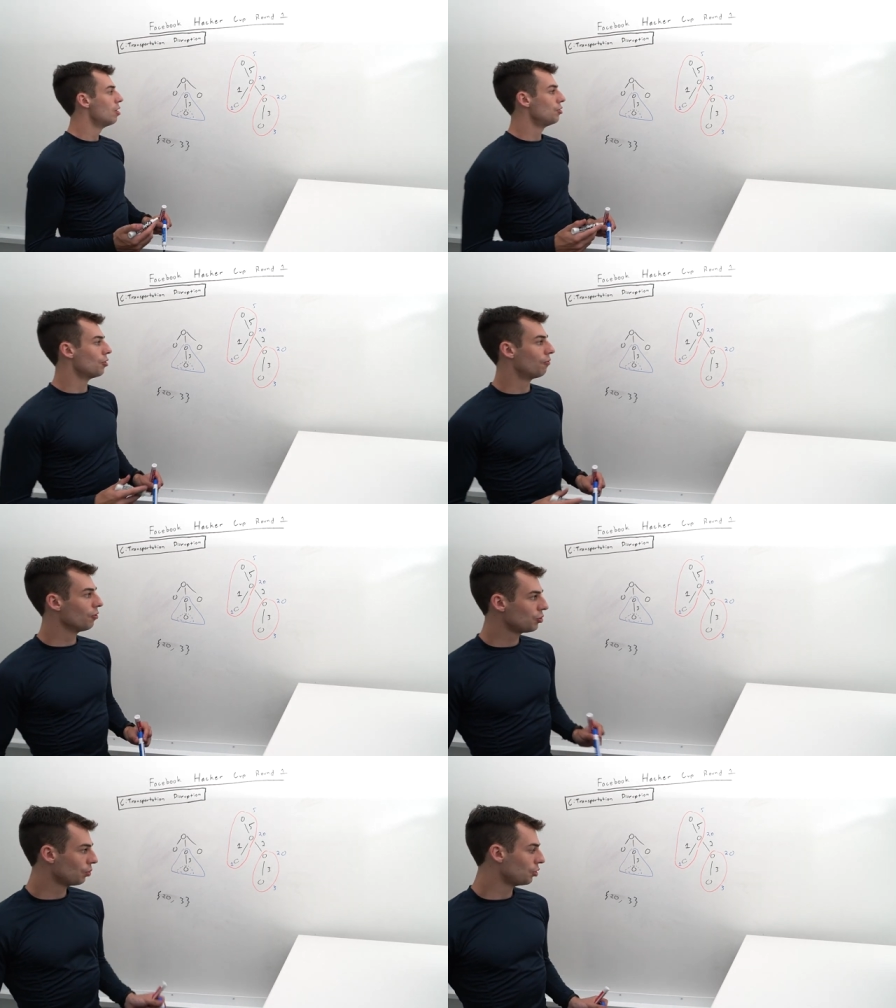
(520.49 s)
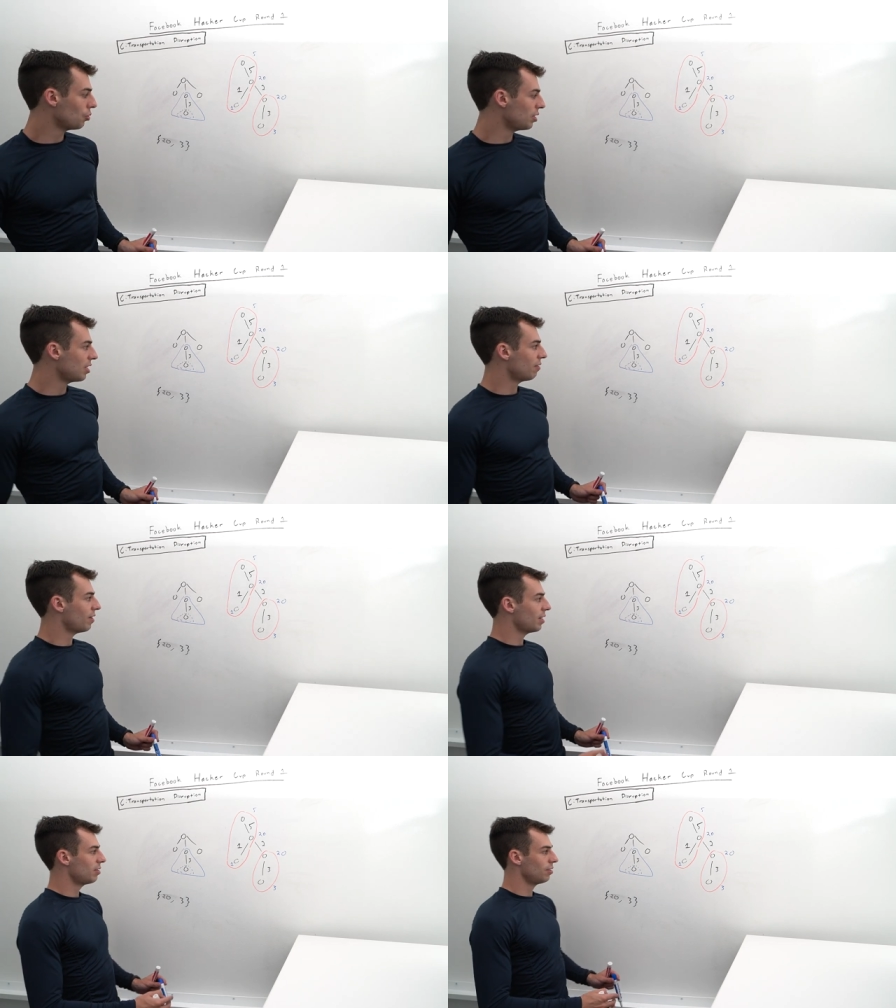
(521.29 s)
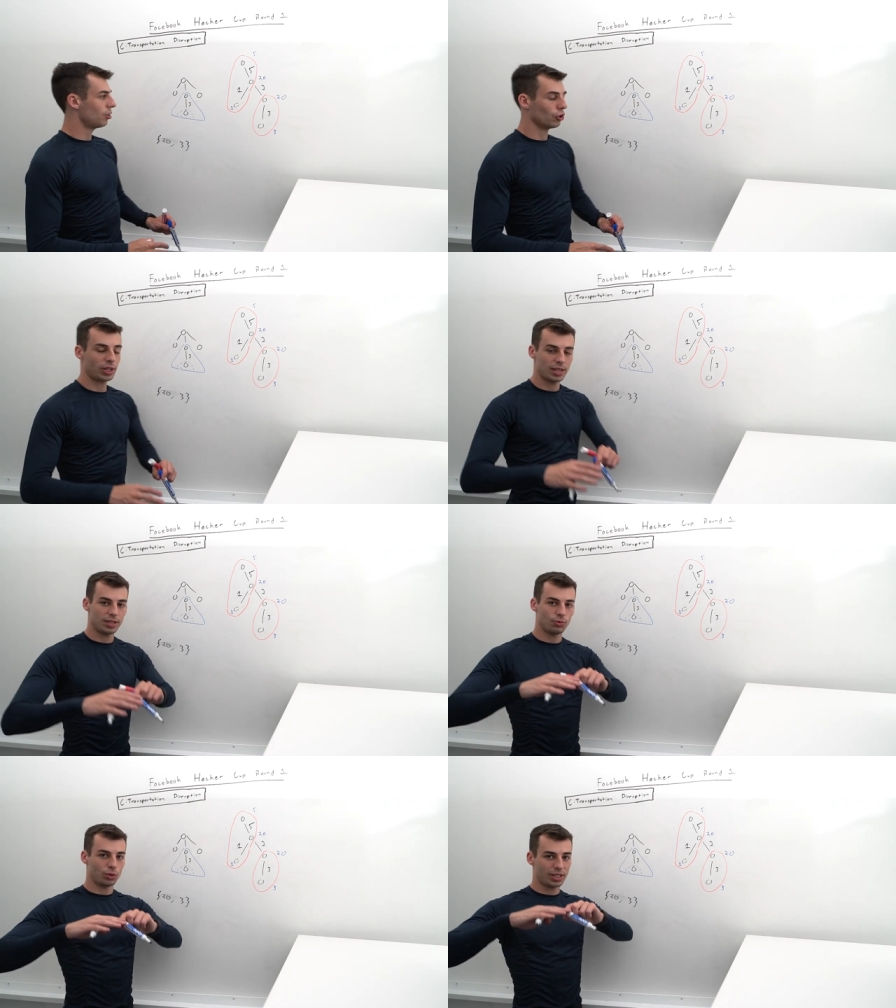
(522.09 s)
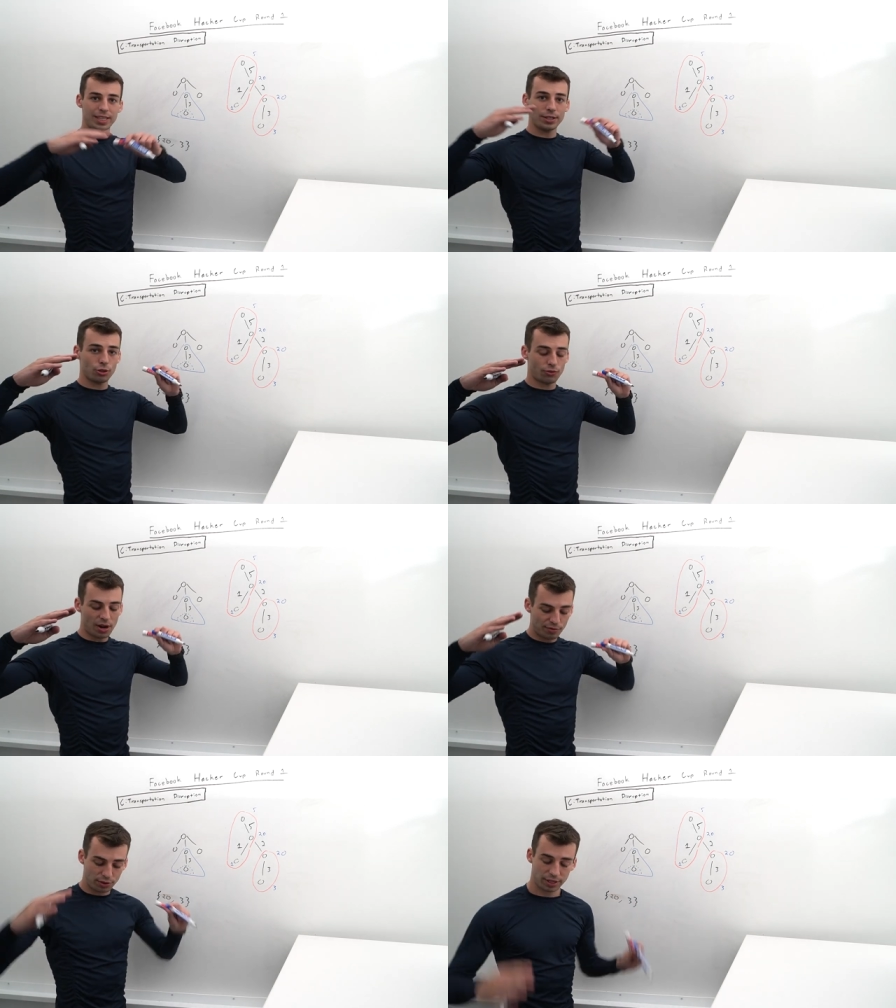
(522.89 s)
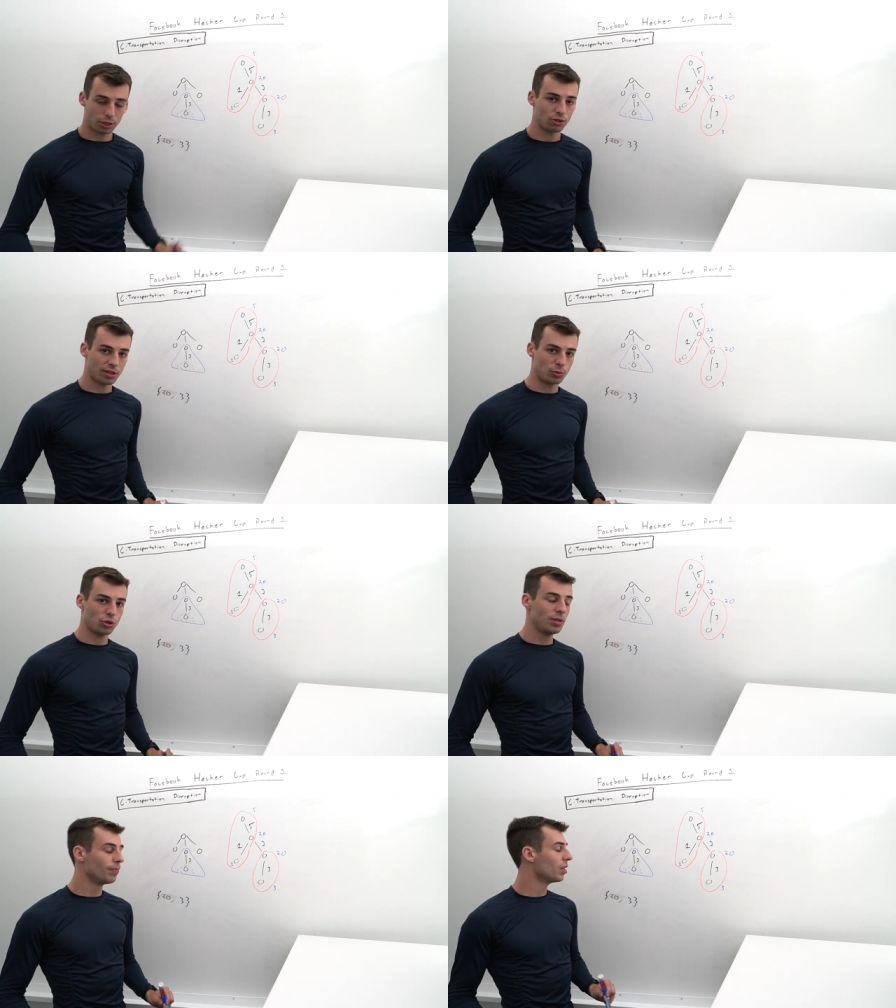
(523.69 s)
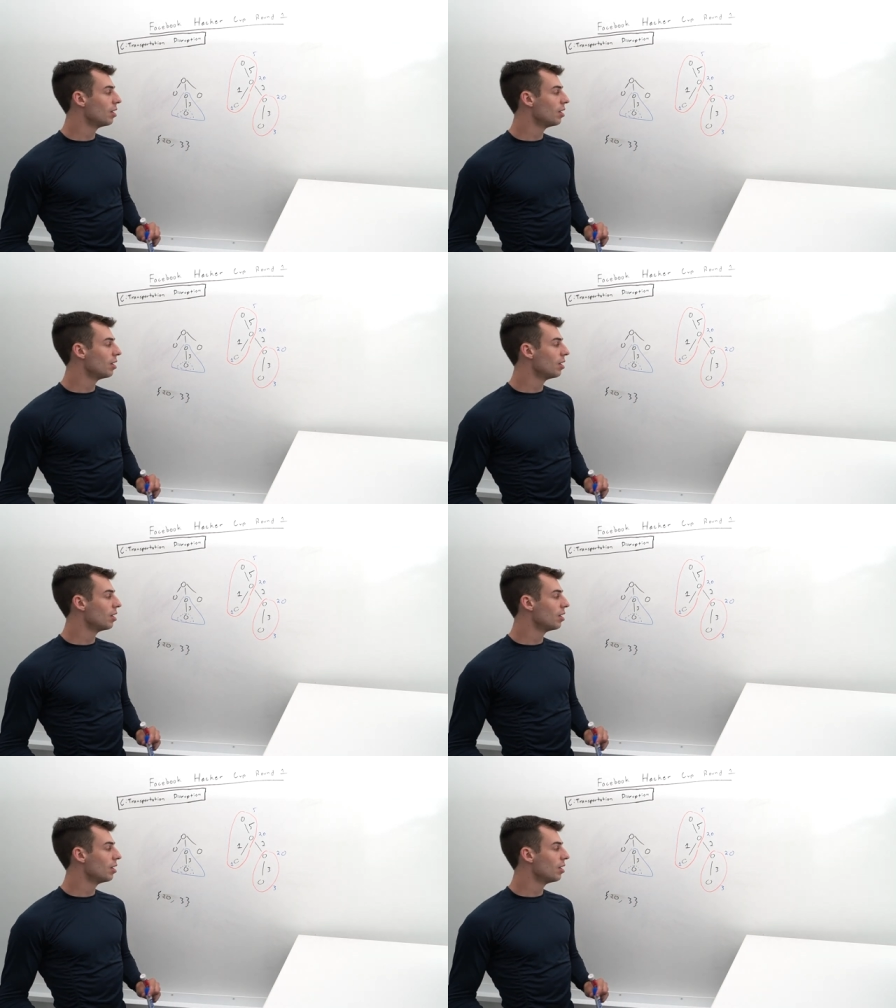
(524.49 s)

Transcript: So first we'll do a DFS to look at, we'll get the answer for everything in our subtree.